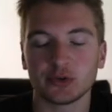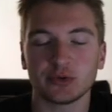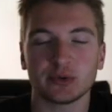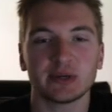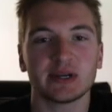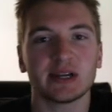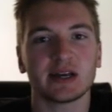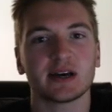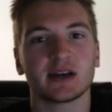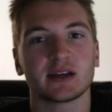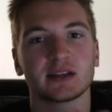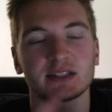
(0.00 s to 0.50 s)

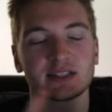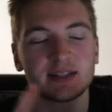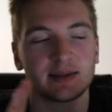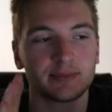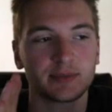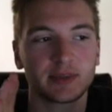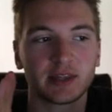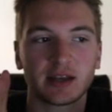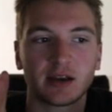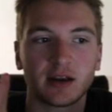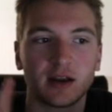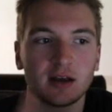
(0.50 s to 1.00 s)
doing
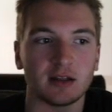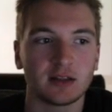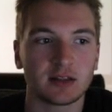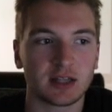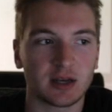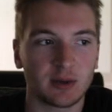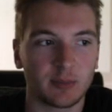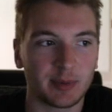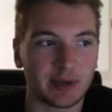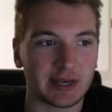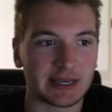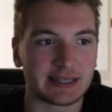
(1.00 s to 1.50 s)
something a
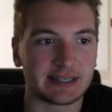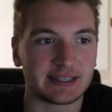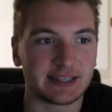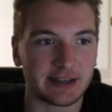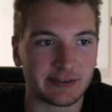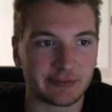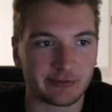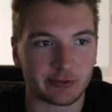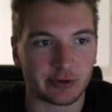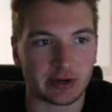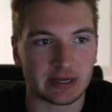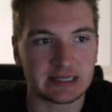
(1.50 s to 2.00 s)
little bit
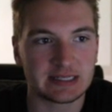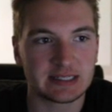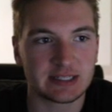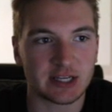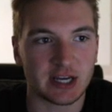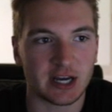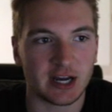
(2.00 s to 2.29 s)
different.